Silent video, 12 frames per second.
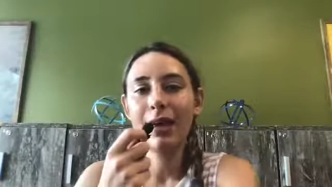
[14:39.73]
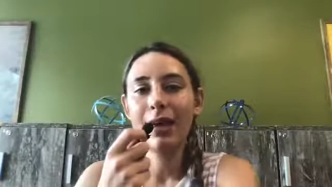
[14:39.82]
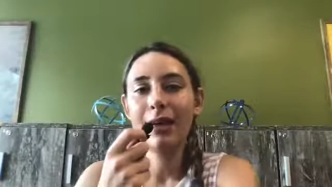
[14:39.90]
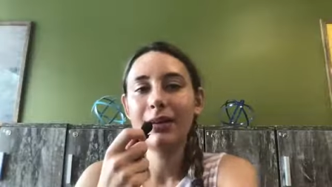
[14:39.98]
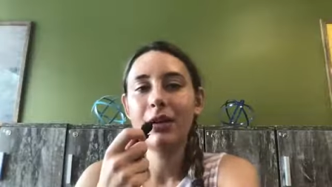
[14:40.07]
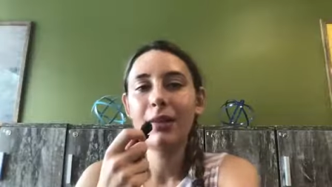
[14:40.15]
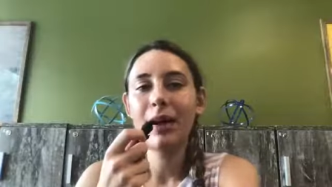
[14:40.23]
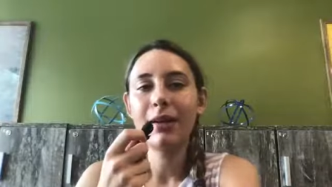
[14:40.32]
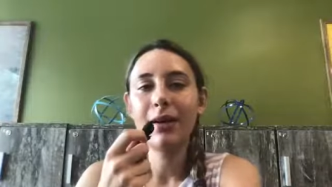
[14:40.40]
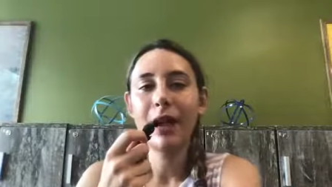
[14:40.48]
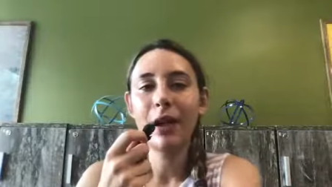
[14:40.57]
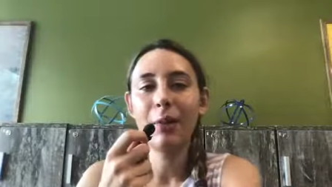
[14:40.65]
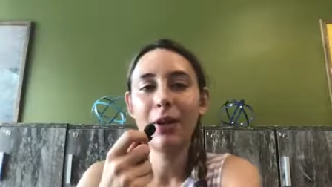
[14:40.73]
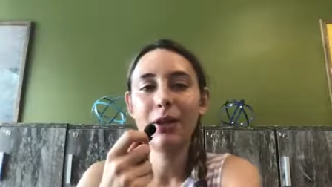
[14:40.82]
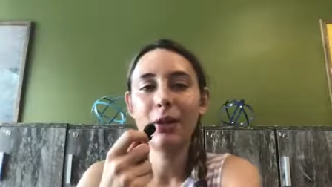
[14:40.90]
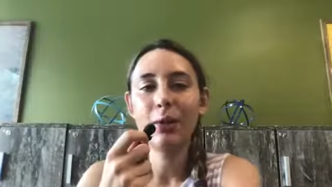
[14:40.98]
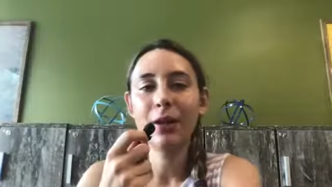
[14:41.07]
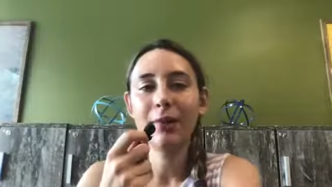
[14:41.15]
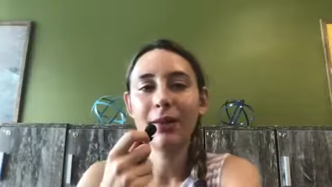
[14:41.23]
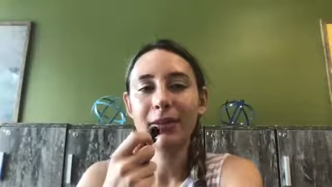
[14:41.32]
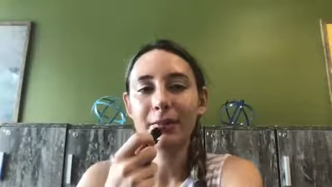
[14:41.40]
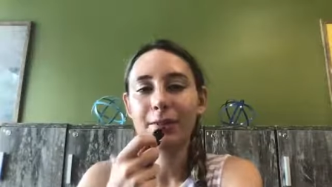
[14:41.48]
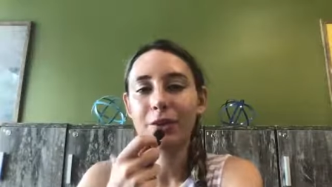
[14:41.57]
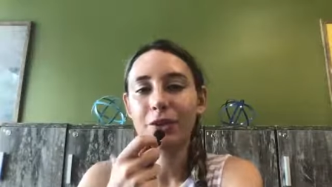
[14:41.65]
and no matter how much you worry about
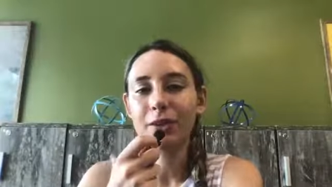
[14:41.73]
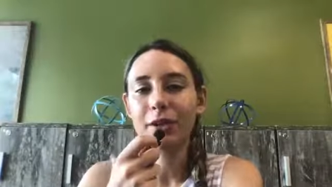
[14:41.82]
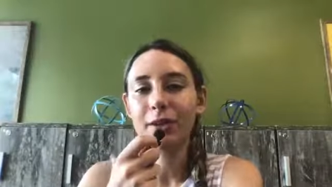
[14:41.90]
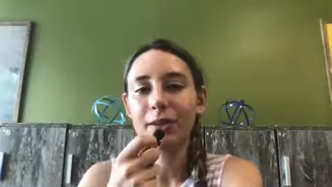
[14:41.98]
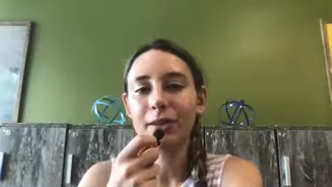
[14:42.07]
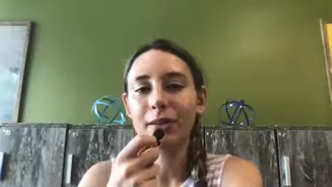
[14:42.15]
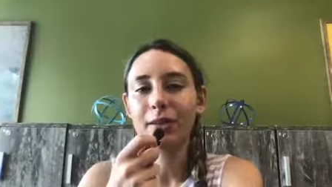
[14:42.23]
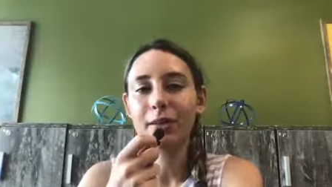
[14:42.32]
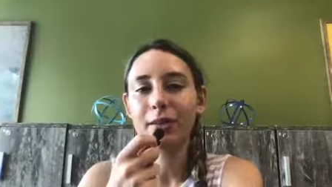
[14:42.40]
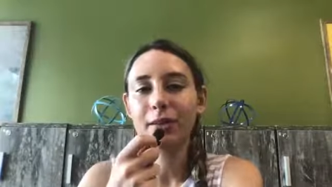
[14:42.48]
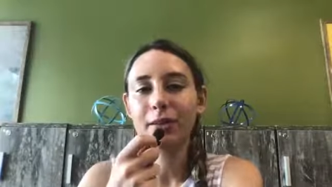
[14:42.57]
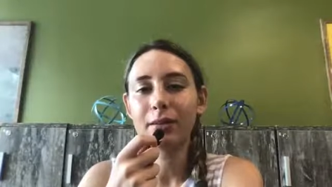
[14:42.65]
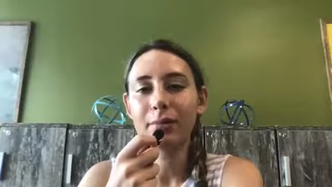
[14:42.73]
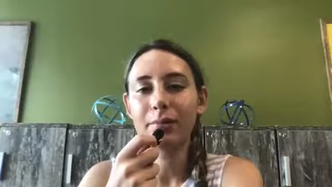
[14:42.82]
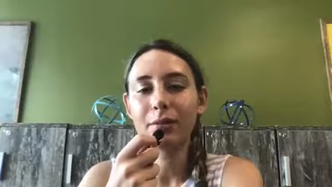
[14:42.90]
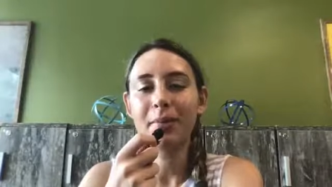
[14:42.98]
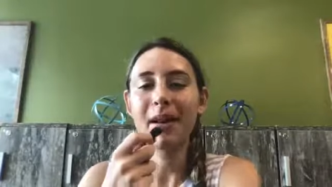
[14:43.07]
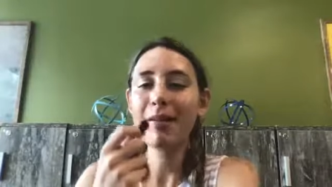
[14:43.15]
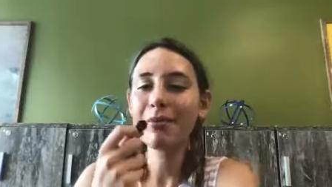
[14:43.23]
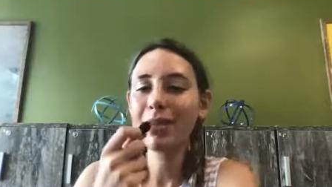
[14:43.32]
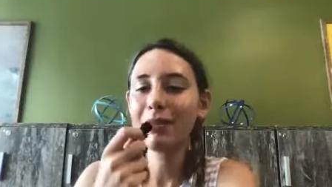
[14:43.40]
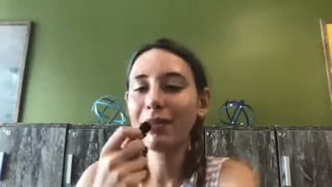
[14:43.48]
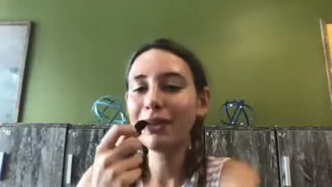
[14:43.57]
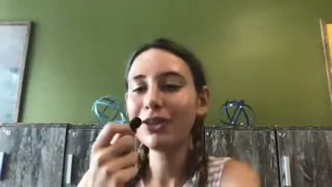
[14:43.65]
the future or prepare for
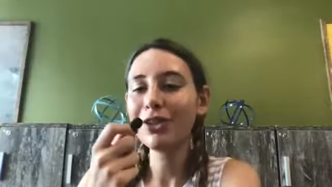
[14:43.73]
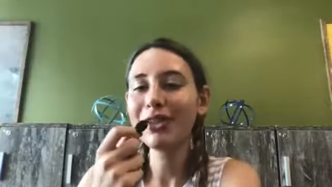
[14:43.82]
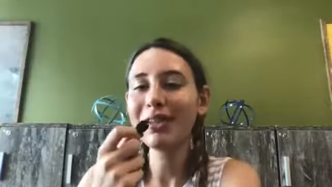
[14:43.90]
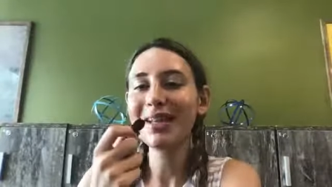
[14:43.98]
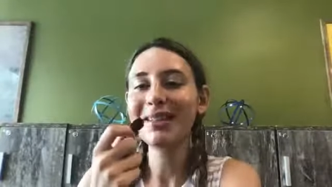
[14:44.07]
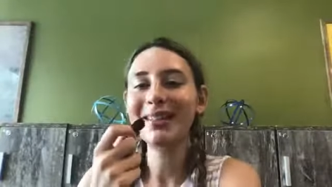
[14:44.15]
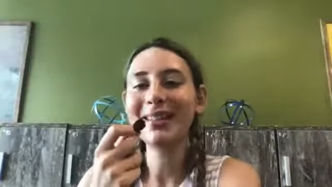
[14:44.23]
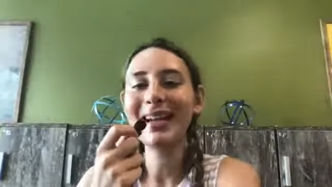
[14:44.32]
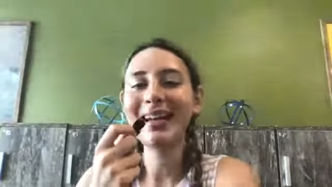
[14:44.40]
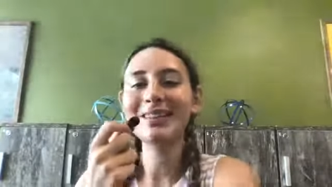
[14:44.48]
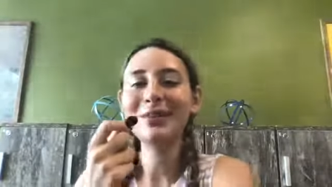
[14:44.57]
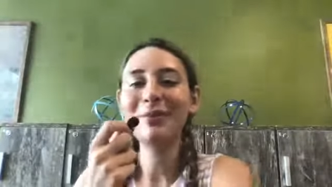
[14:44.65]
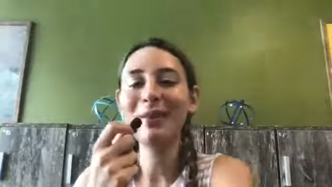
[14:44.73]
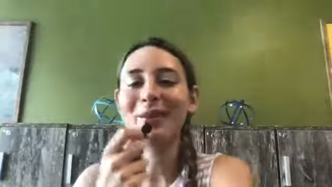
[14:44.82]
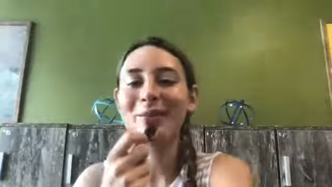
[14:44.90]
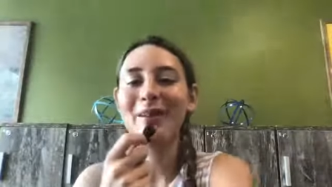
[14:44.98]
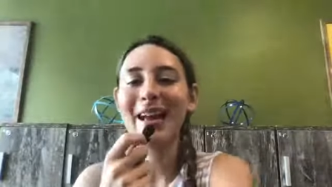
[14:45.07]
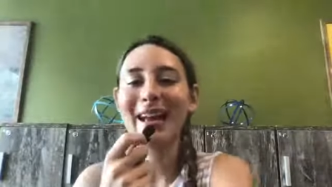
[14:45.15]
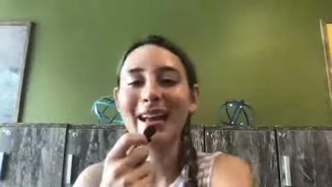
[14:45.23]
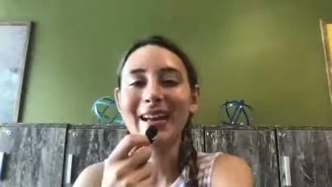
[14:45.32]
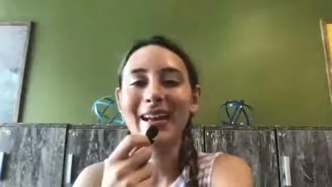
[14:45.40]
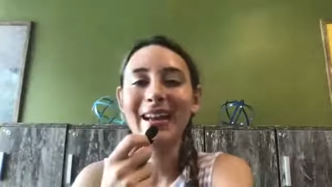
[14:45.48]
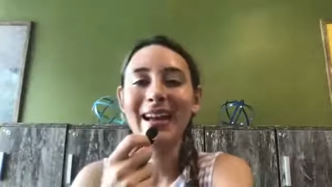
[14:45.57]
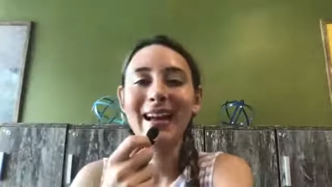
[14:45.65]
the future, like it has a weird way
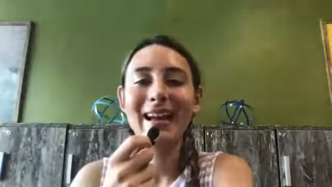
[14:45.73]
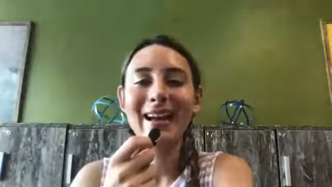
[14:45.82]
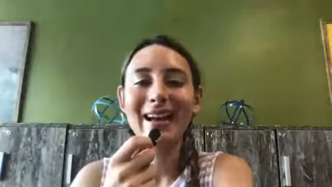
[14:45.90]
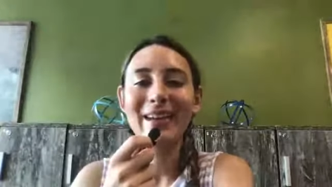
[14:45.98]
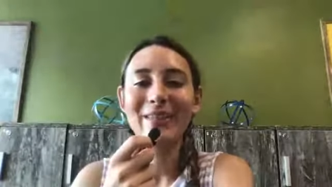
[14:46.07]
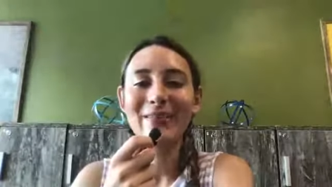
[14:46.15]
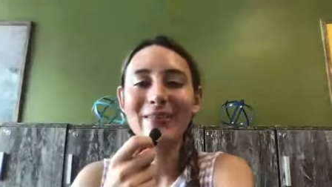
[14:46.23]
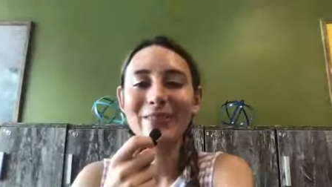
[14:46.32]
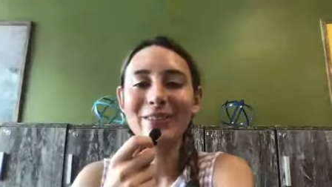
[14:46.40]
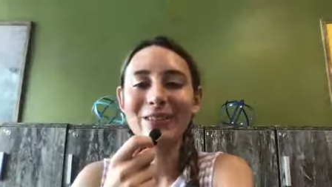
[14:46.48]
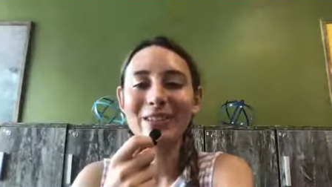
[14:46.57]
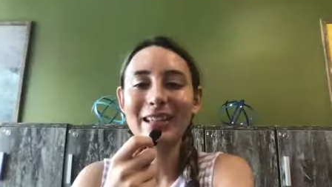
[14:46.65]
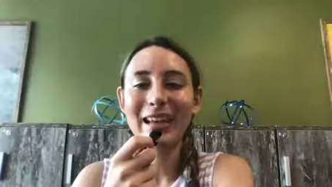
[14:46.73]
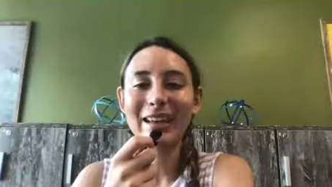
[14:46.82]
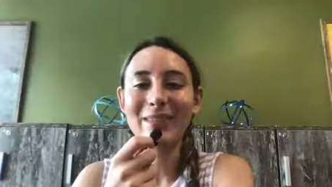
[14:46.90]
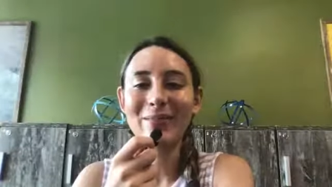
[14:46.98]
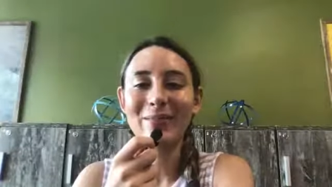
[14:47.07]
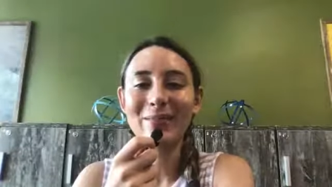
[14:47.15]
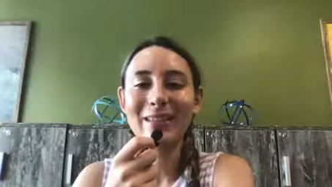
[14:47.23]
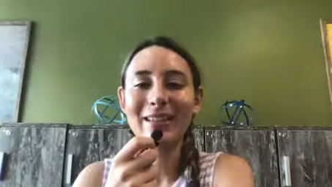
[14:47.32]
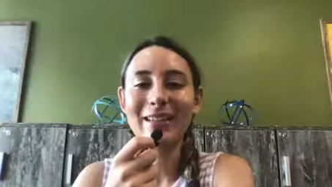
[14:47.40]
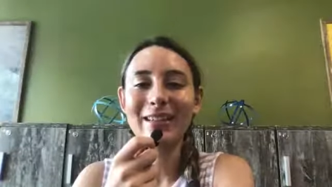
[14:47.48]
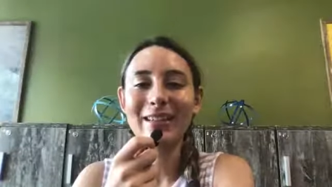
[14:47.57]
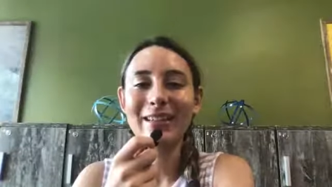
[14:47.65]
of just kind of
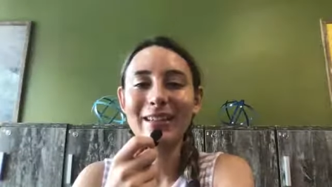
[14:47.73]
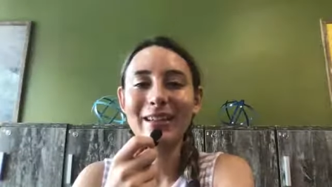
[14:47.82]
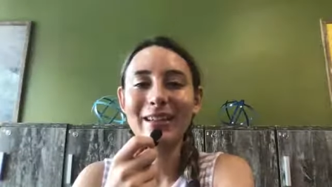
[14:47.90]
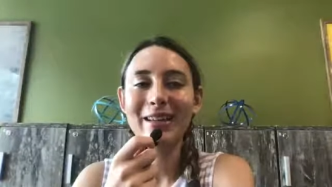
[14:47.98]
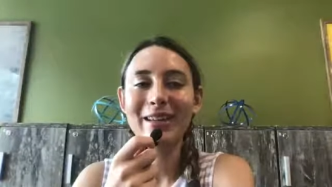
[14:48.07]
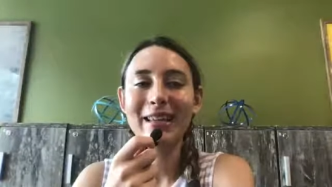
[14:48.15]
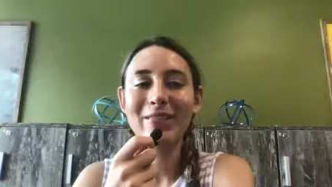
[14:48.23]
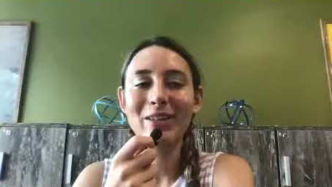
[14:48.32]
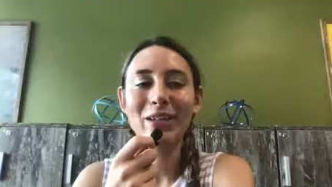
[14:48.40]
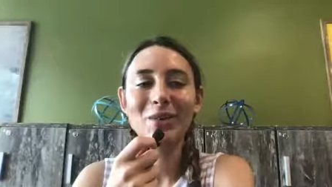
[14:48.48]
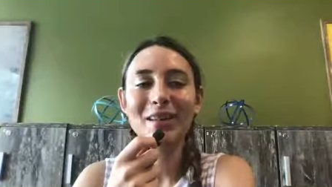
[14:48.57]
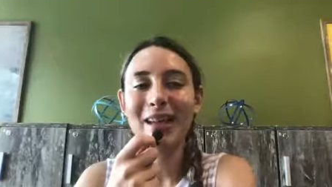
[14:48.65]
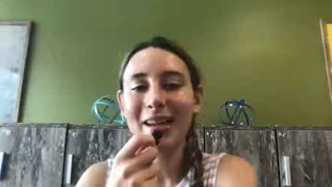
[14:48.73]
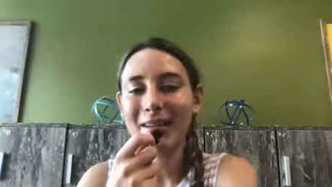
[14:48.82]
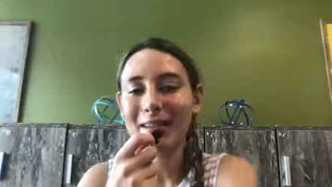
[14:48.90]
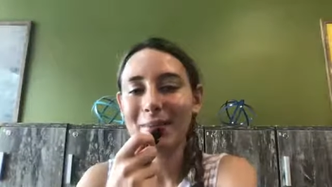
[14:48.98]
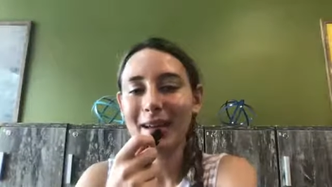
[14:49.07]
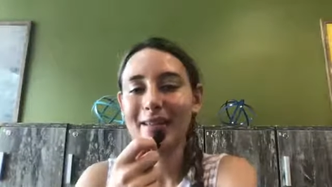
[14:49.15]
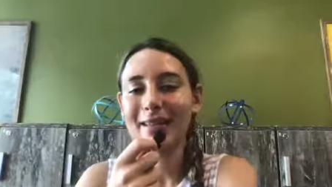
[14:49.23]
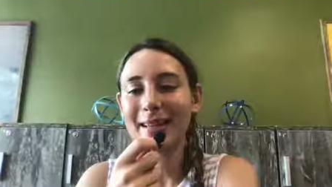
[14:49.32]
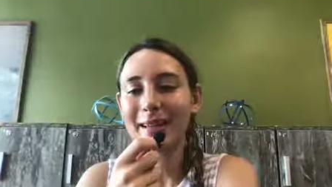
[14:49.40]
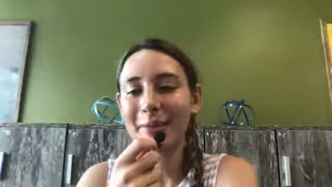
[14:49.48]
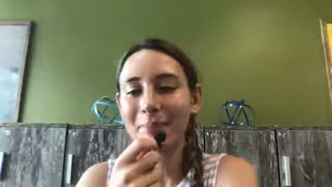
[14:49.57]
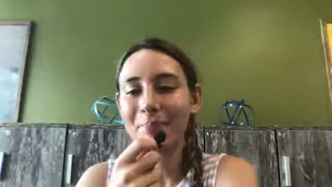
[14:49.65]
giving you the
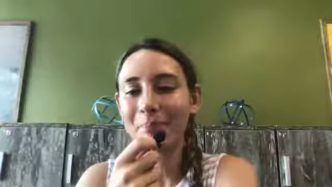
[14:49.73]
unexpected